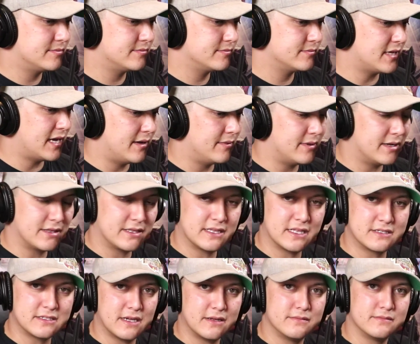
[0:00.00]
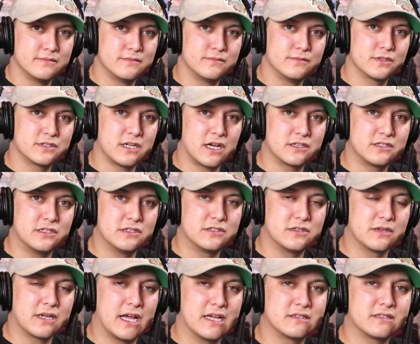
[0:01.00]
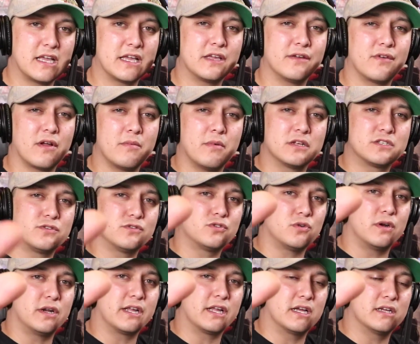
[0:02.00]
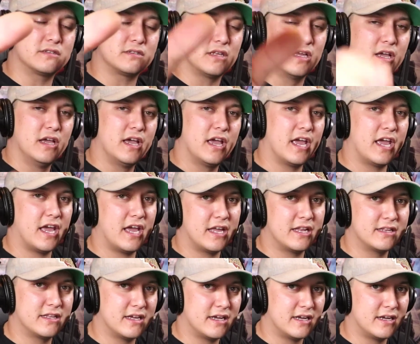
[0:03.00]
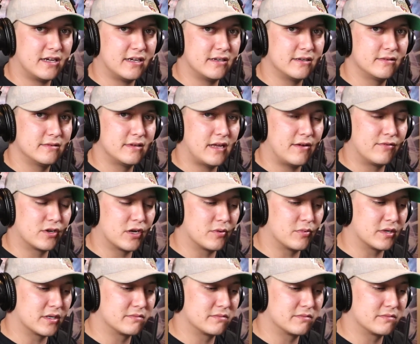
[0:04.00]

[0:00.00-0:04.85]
I think that's it. We'll talk to you soon, guys. Thank you very much for joining us, and have a good one.